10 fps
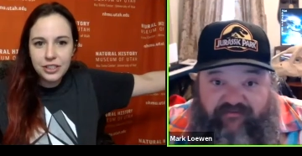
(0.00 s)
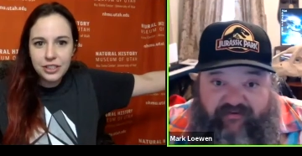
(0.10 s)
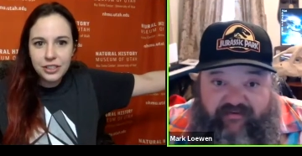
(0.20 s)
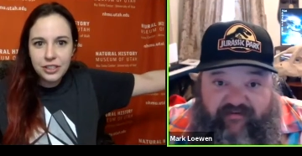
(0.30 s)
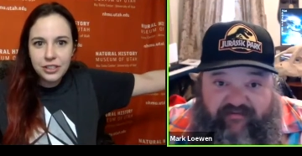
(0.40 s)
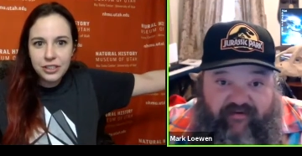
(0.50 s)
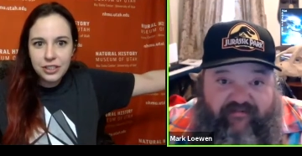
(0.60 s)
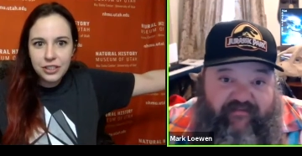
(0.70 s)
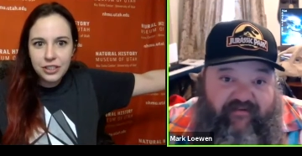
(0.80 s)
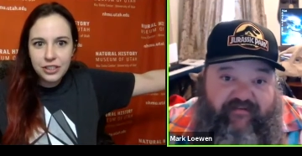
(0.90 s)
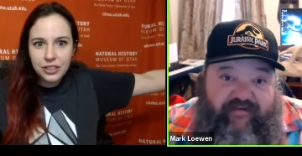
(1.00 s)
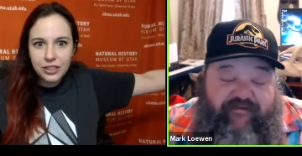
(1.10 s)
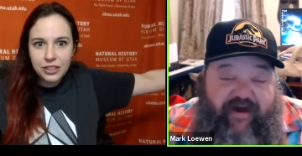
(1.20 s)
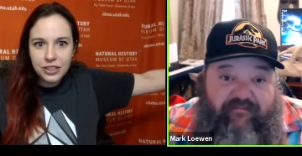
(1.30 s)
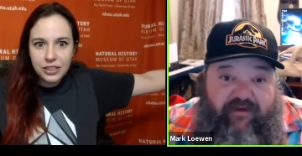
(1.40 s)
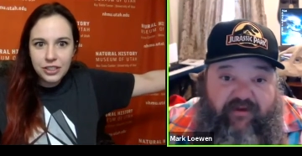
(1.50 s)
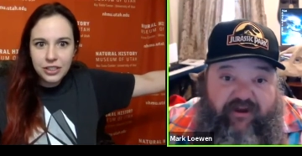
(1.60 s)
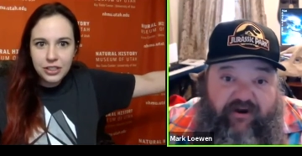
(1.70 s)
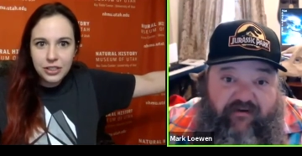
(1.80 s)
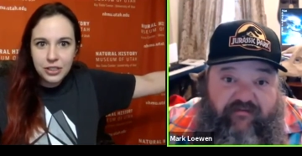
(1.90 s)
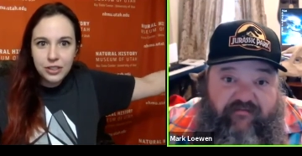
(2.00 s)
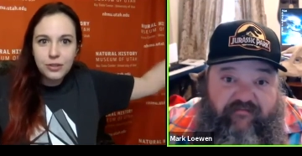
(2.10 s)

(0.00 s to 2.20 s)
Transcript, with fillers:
Speaker 1: 66 65 million years